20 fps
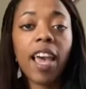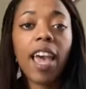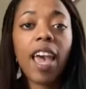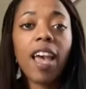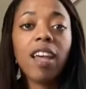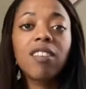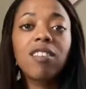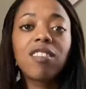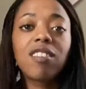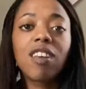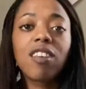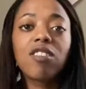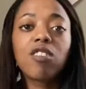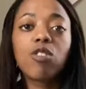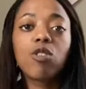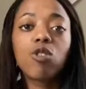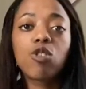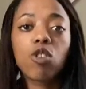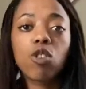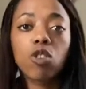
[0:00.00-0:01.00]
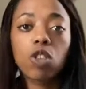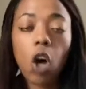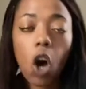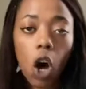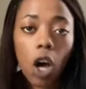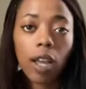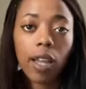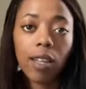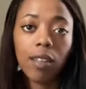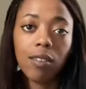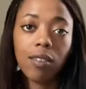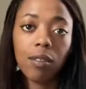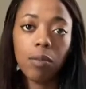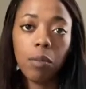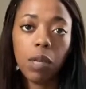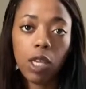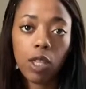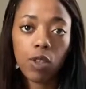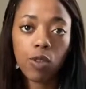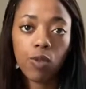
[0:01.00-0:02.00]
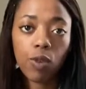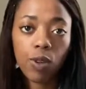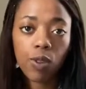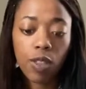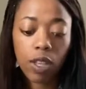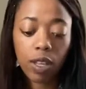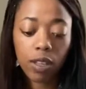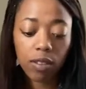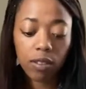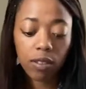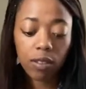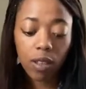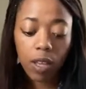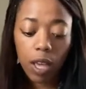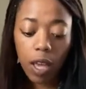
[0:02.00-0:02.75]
ancestors are talking to me through this.